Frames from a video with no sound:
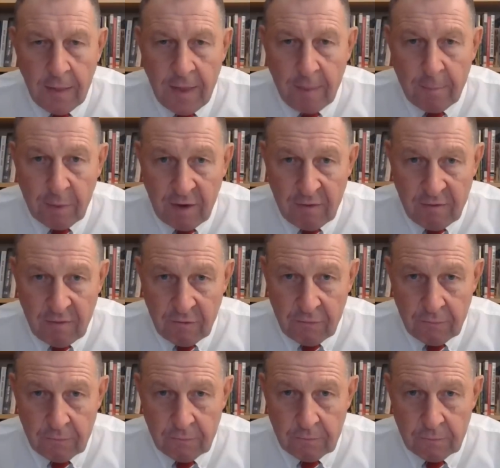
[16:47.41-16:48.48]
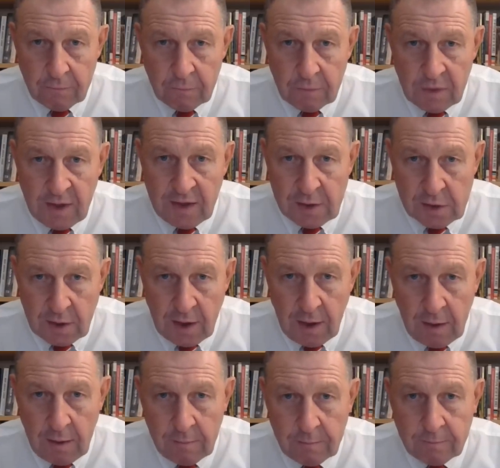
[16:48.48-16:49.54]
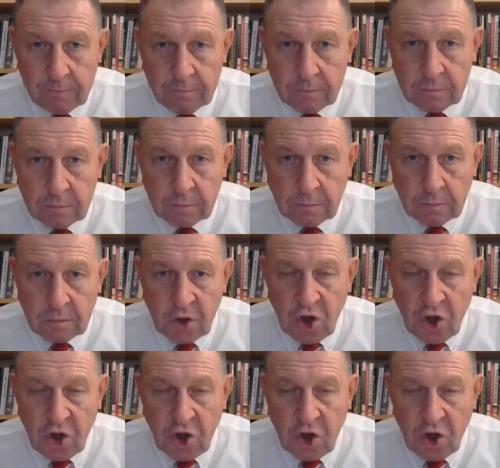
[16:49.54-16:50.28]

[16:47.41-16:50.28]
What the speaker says: but also sparking a war against Sunni states